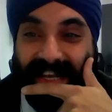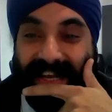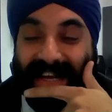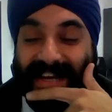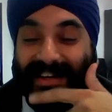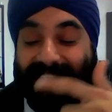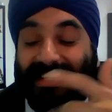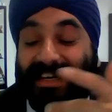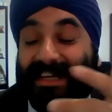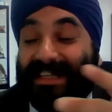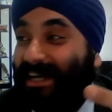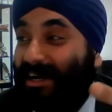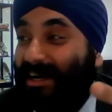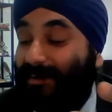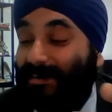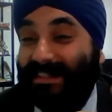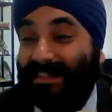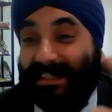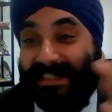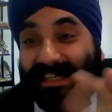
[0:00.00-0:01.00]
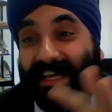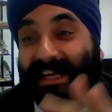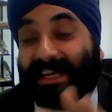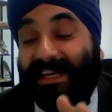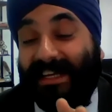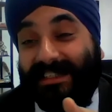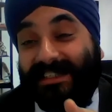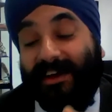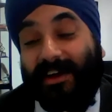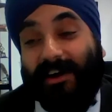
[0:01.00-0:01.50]
Right? So I was just like,
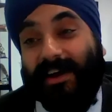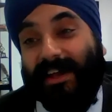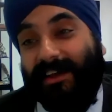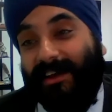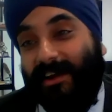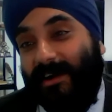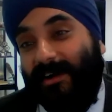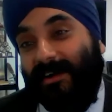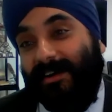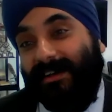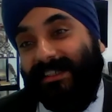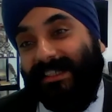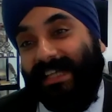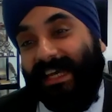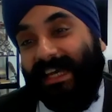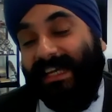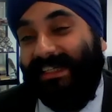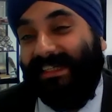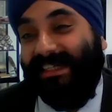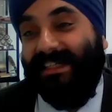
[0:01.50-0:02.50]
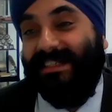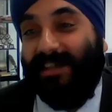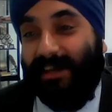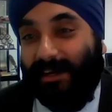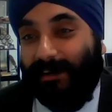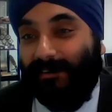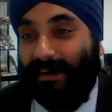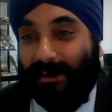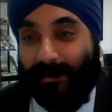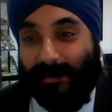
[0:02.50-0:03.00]
so I can't take these
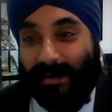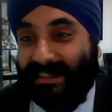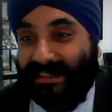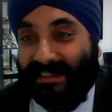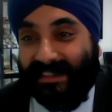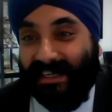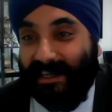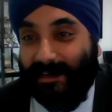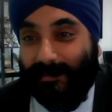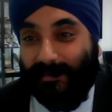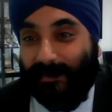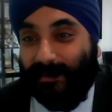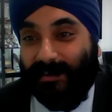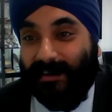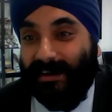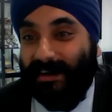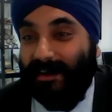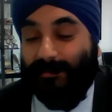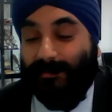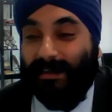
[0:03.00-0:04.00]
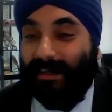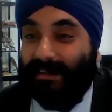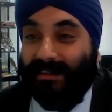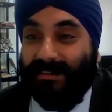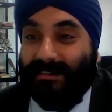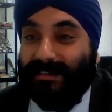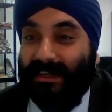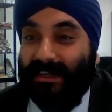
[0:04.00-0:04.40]
kind of requests anymore because,